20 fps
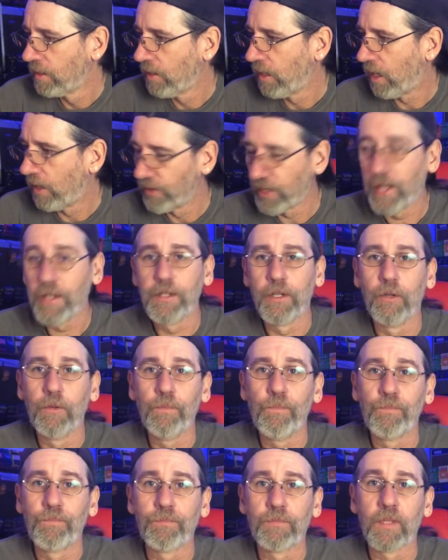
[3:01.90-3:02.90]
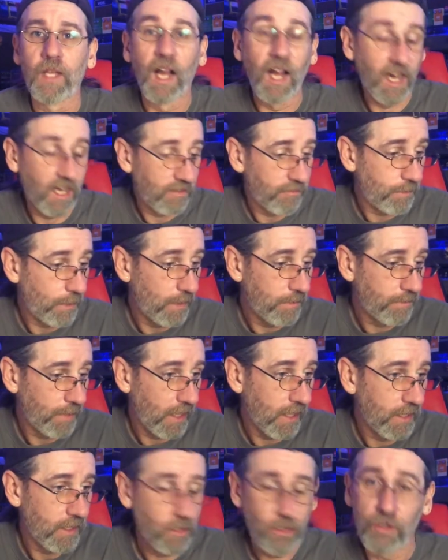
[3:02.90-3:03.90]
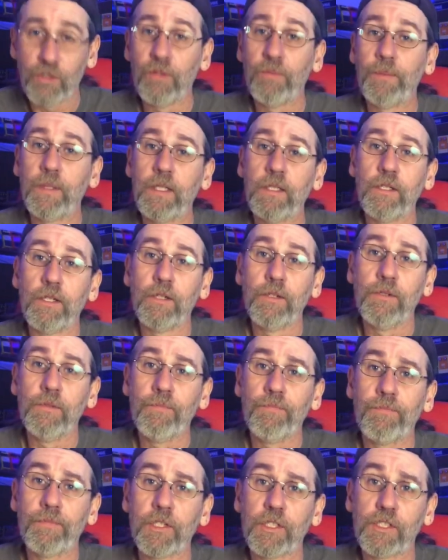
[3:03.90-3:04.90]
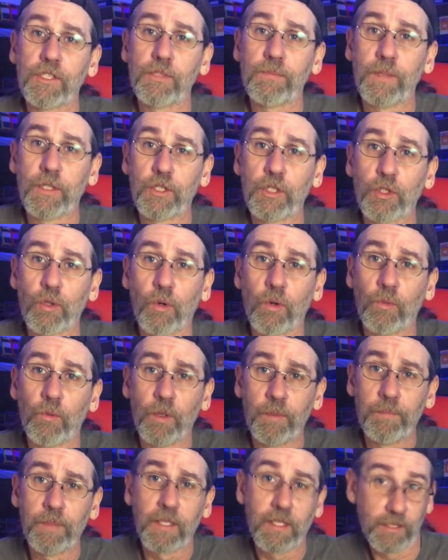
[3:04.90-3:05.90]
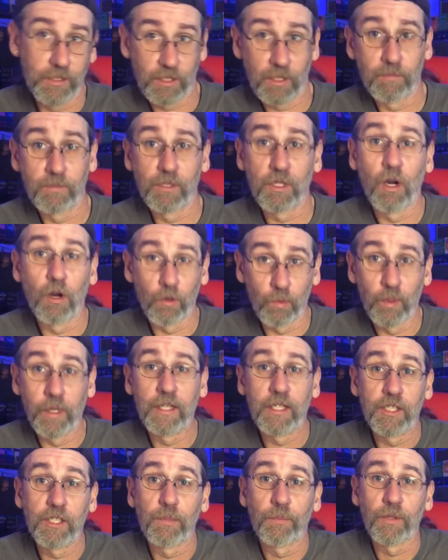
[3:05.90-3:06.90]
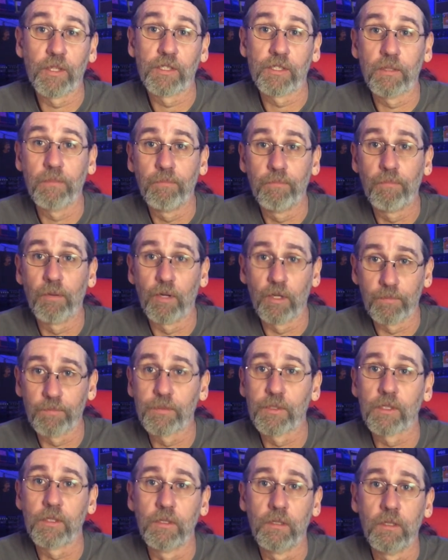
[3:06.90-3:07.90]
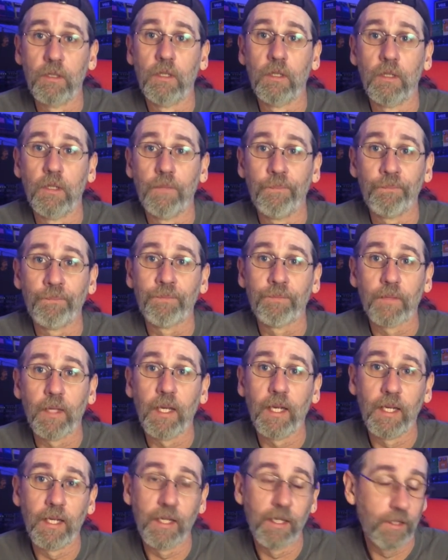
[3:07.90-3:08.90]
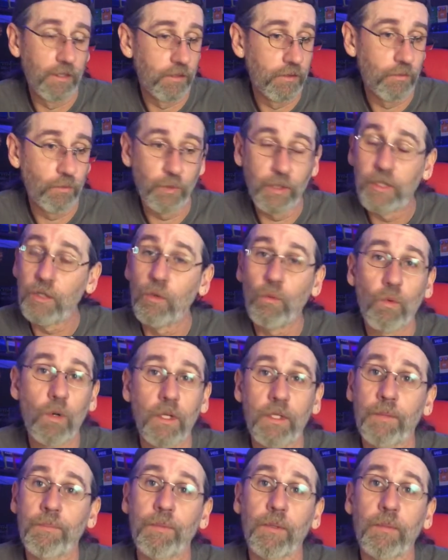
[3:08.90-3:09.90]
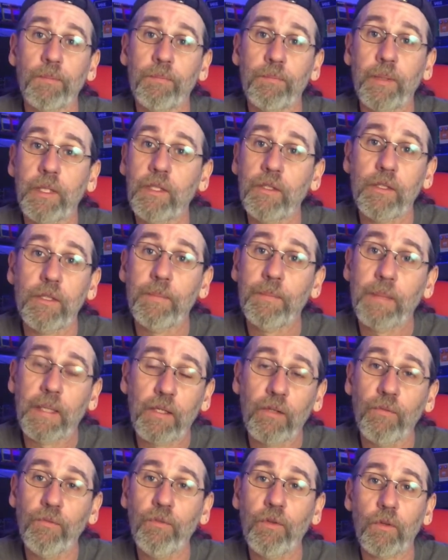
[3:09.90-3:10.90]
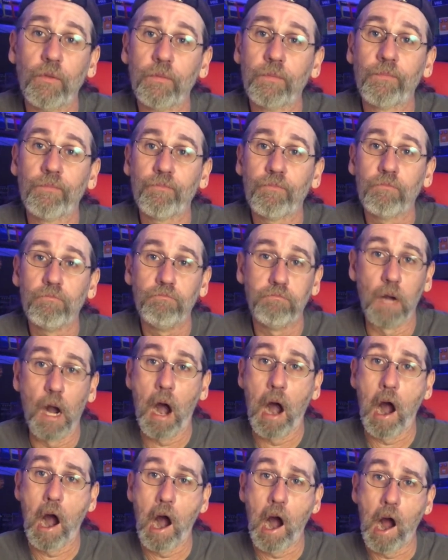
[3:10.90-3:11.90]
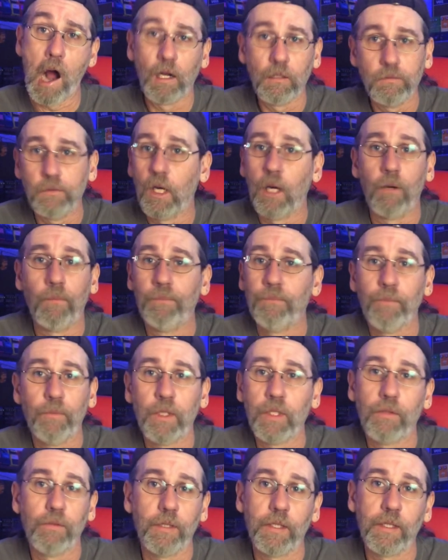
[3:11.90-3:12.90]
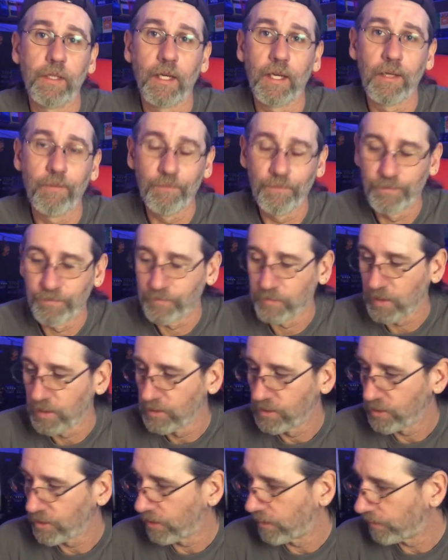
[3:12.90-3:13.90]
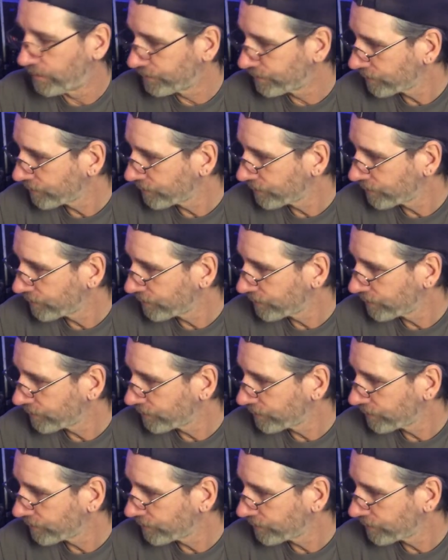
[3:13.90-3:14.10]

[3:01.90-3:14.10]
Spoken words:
On that note, I've been Ben, you've been you. This has been a short one because I'm already suppressing burps. And we don't want to burp into the microphone. Bah! No, we don't need that. So,